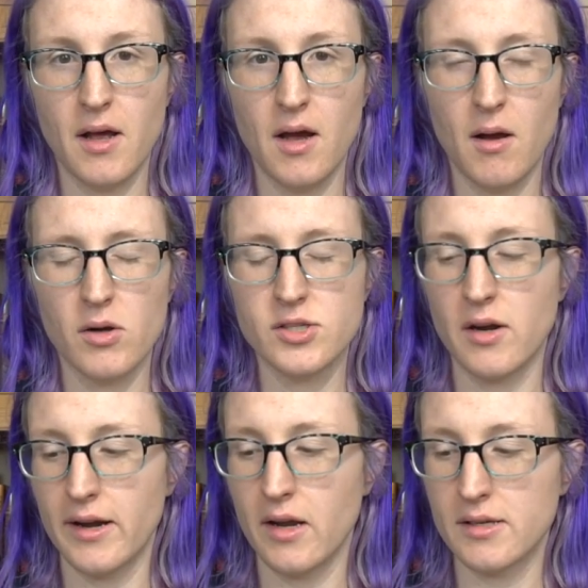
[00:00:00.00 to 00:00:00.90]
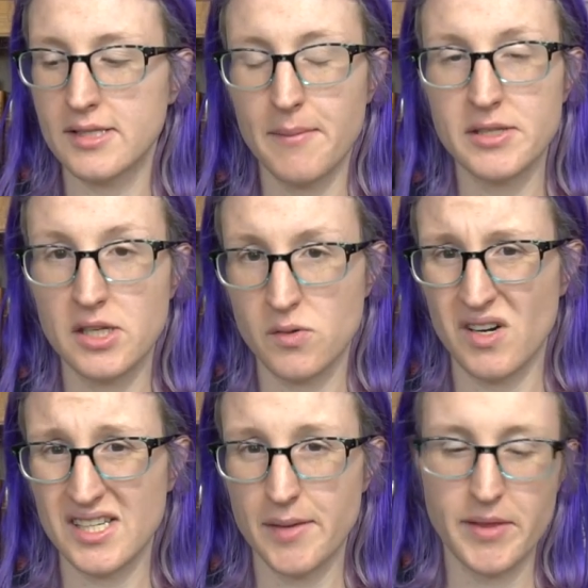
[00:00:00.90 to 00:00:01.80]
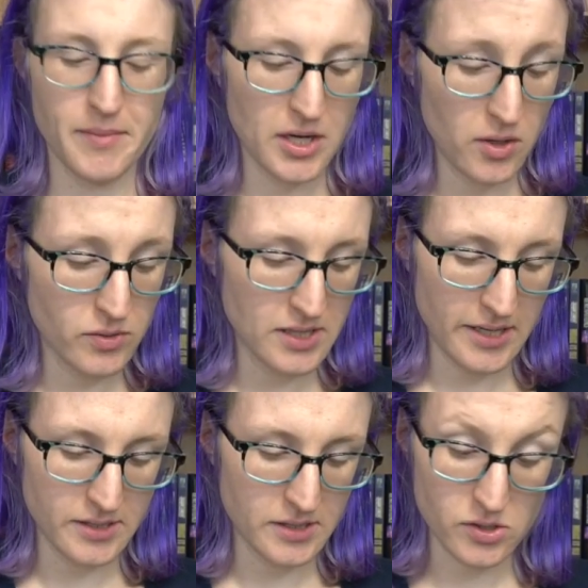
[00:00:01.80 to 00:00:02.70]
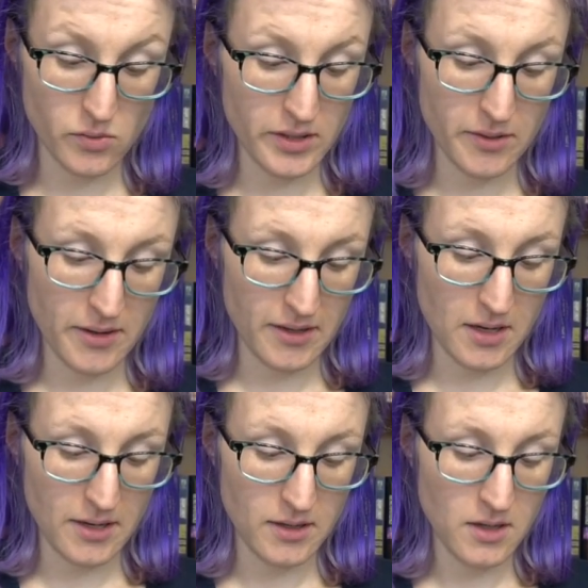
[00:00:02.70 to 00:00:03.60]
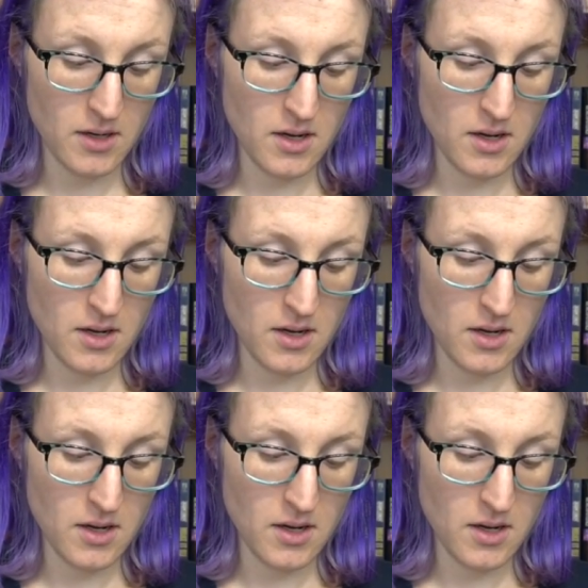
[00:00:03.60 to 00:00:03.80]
Stamets doesn't want to accept that, but Hugh says this really great line,